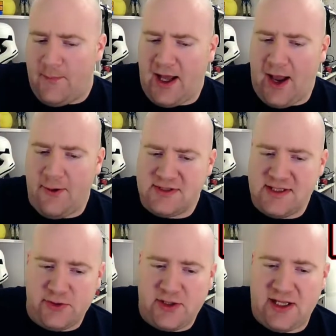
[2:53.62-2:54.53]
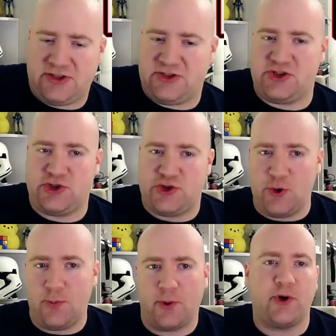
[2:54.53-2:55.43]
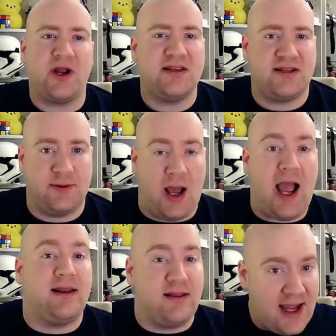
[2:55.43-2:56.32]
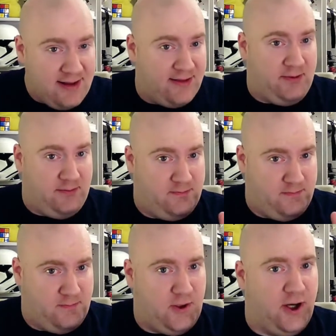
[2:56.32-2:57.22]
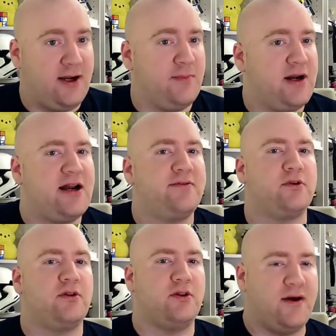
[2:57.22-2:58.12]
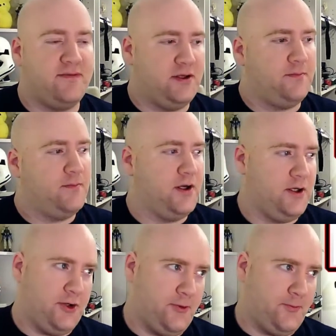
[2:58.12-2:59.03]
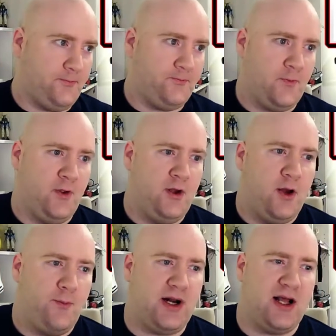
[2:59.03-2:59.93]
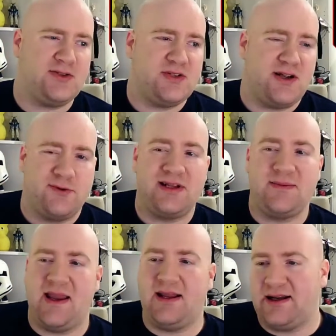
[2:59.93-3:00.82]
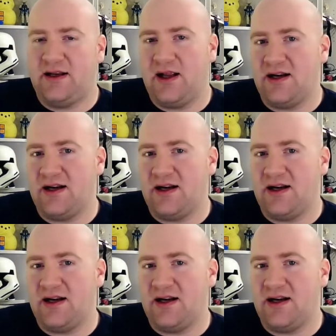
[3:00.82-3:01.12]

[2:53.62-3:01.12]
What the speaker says: I was never like super into them. I liked them, all right, but I never loved them. But I also never really paid like a lot of